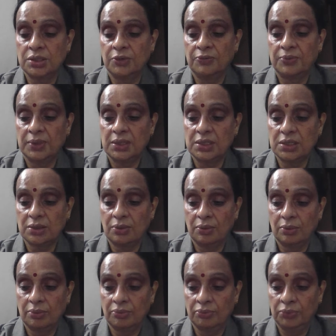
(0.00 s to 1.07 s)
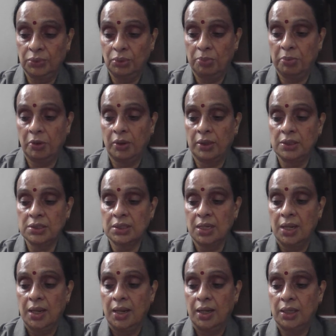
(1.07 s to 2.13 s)
different viewpoints
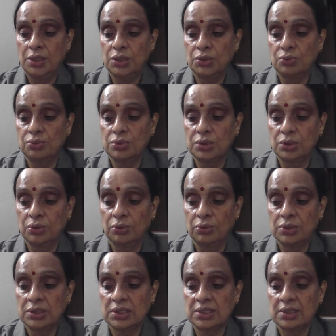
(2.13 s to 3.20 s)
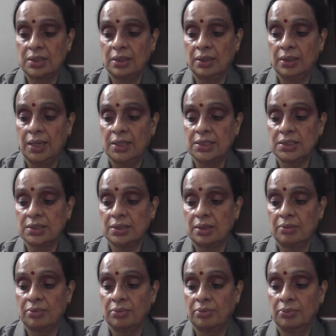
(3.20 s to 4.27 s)
and choose those that
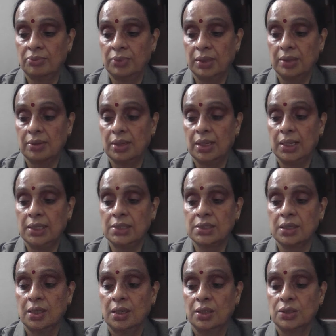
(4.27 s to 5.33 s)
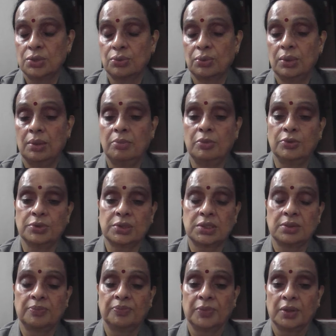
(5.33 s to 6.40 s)
we relate to the
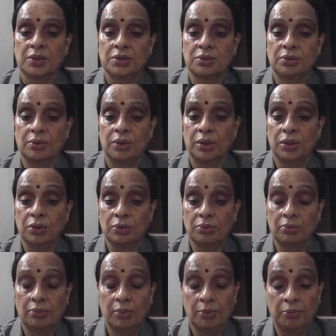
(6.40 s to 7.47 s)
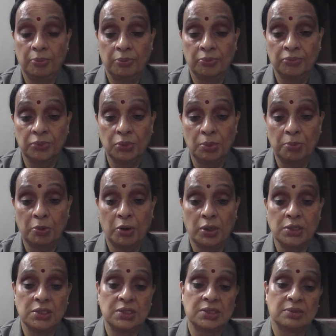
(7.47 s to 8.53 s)
most. So your
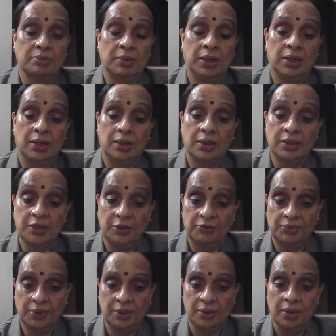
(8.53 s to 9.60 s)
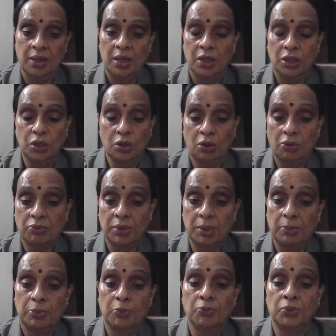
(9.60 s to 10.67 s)
viewpoints may differ. Your
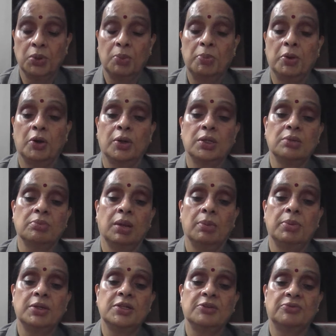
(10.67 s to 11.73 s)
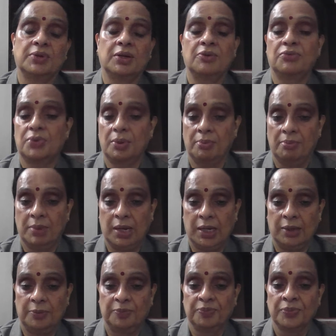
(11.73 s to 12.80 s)
viewpoint may be different from
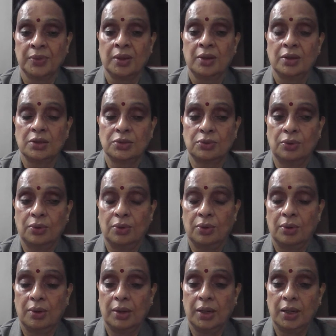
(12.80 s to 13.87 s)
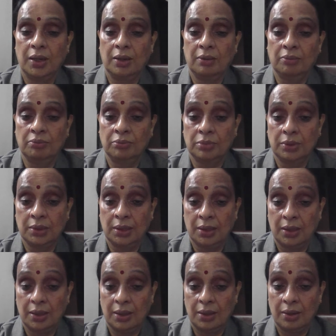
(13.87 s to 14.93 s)
mine. So the